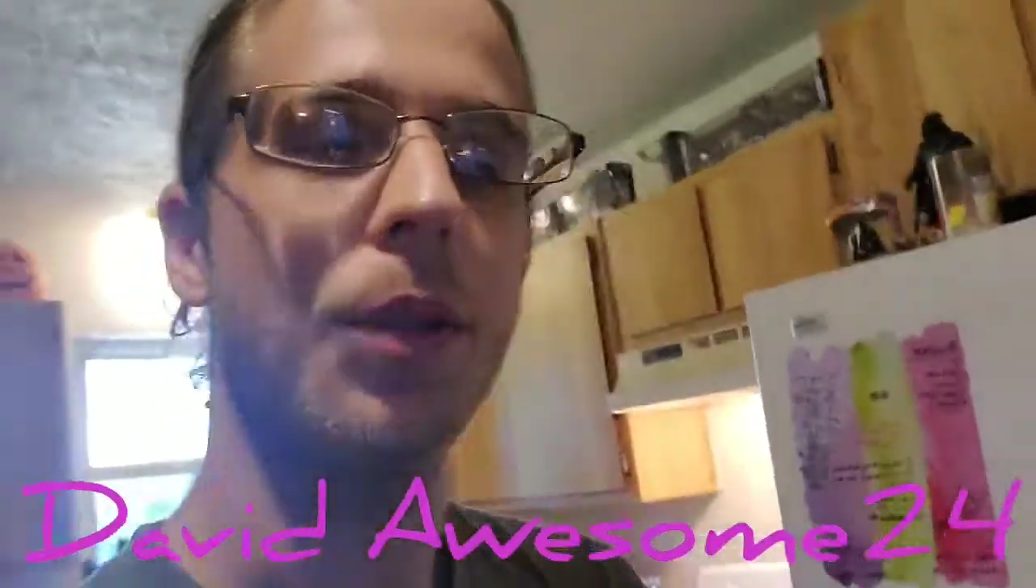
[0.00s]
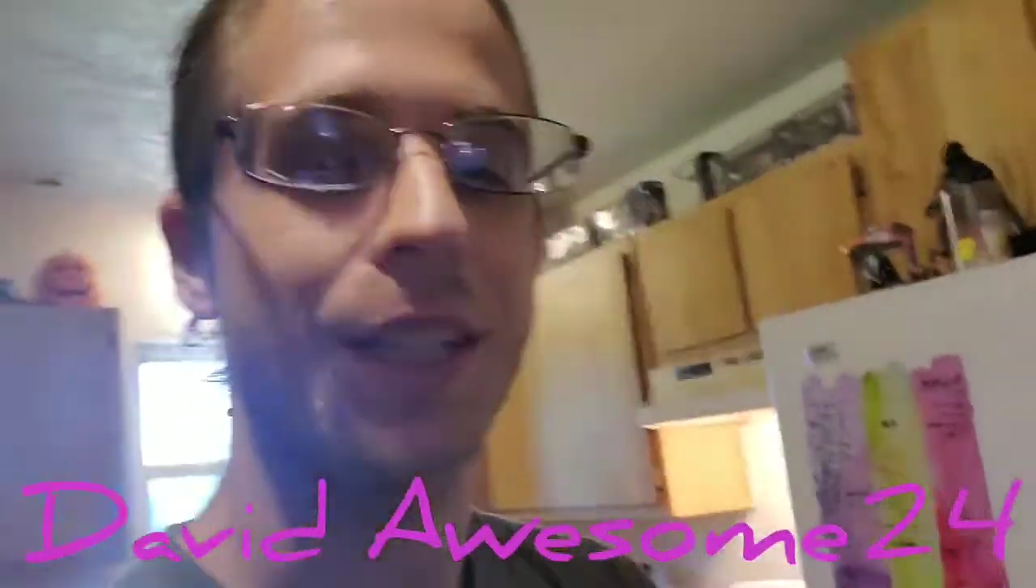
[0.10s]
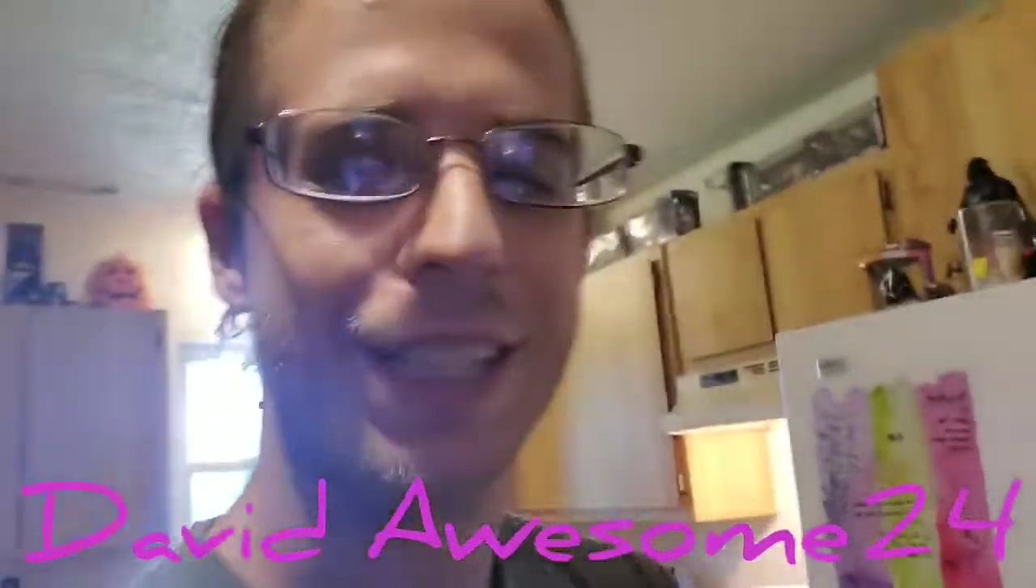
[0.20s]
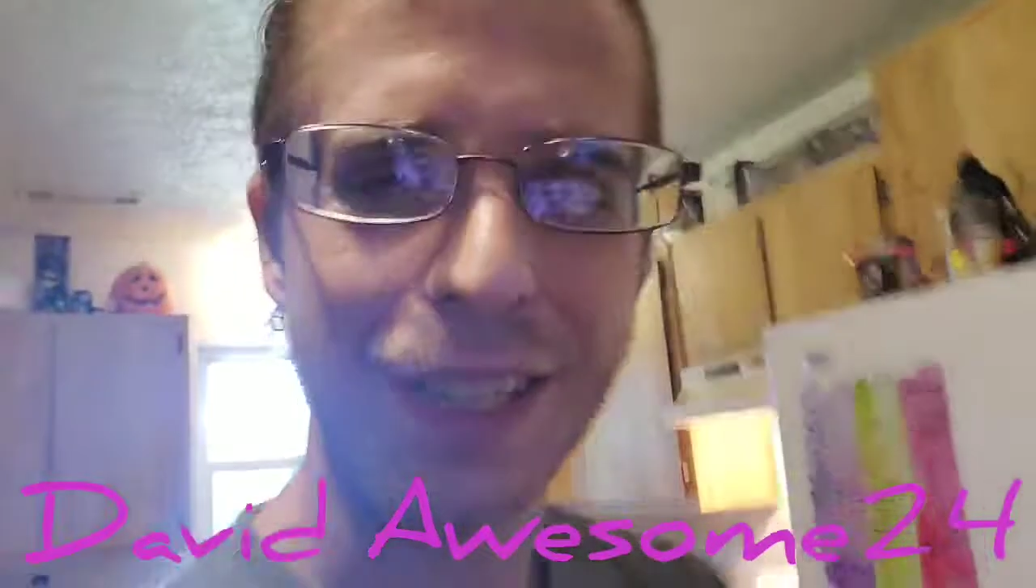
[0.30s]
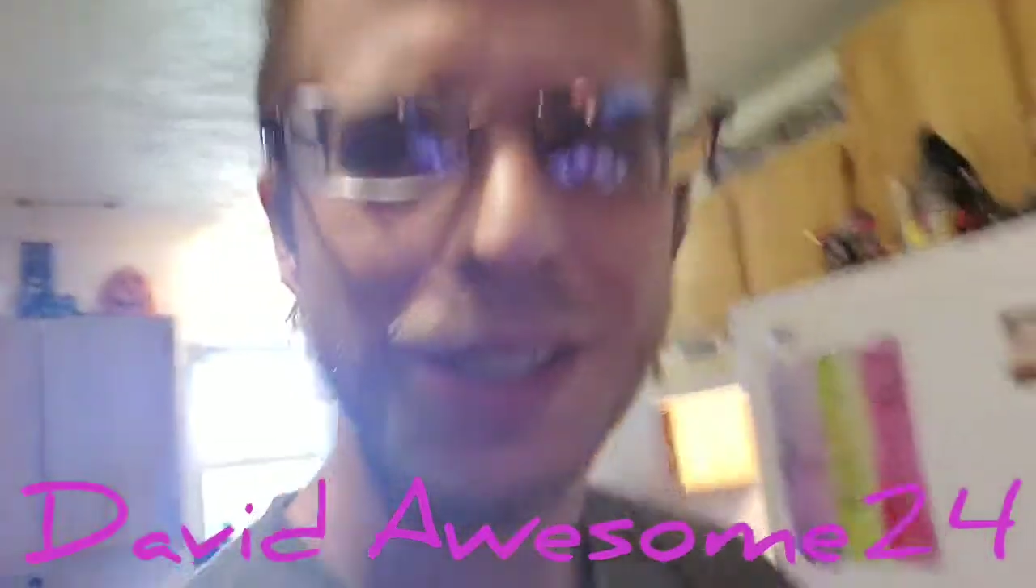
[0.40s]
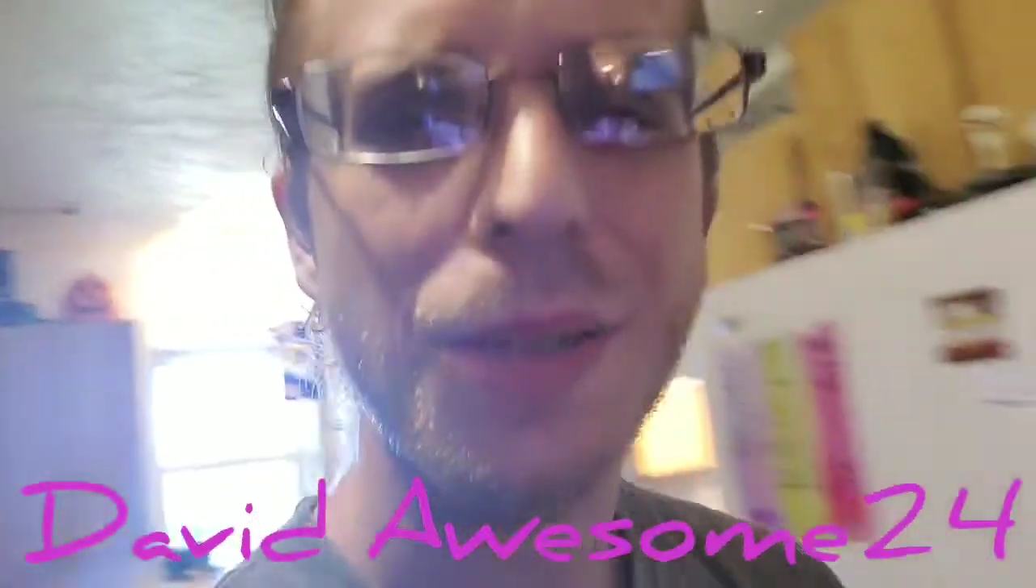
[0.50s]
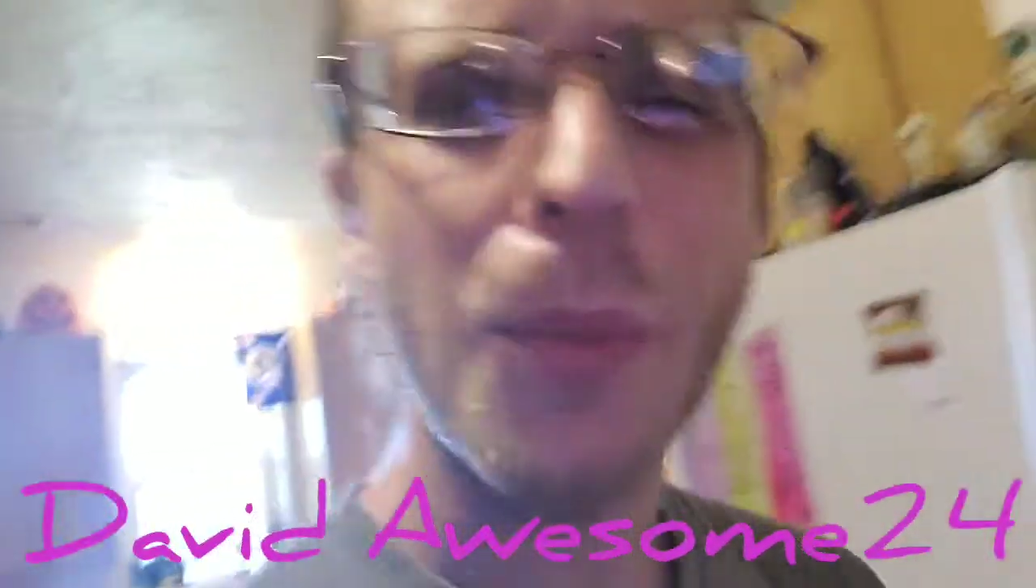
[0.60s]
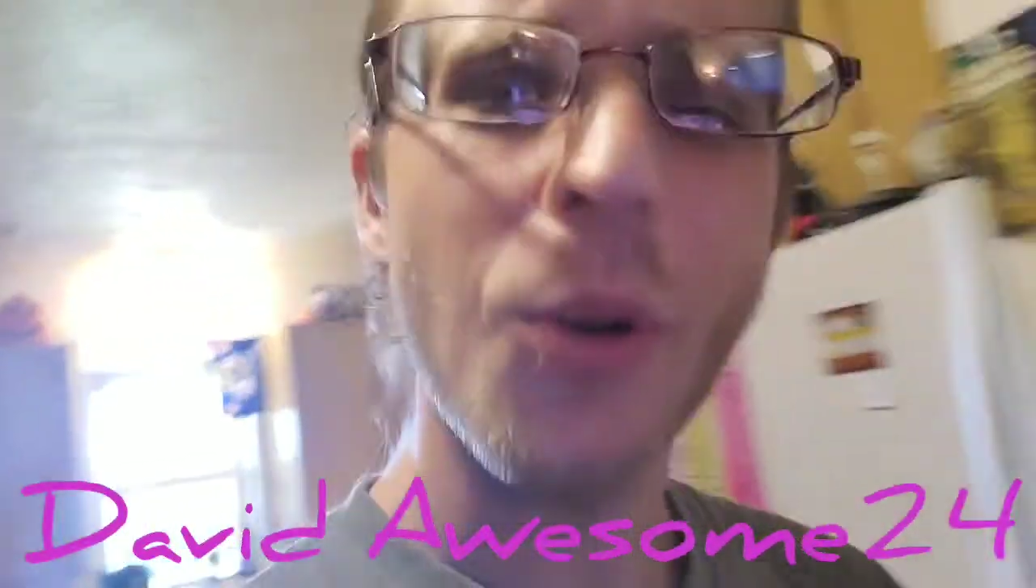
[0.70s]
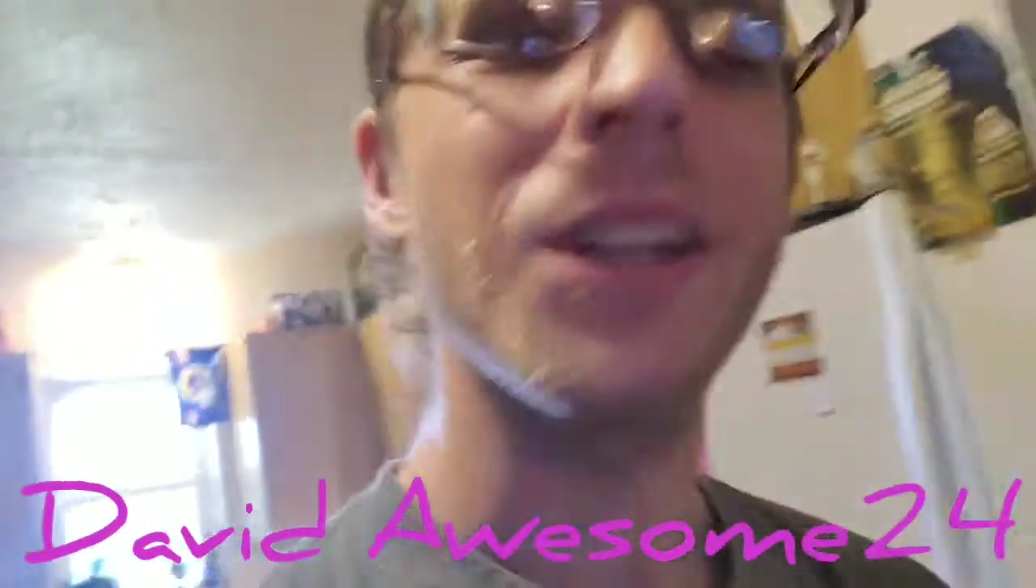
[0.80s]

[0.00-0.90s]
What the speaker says: but let's get to some more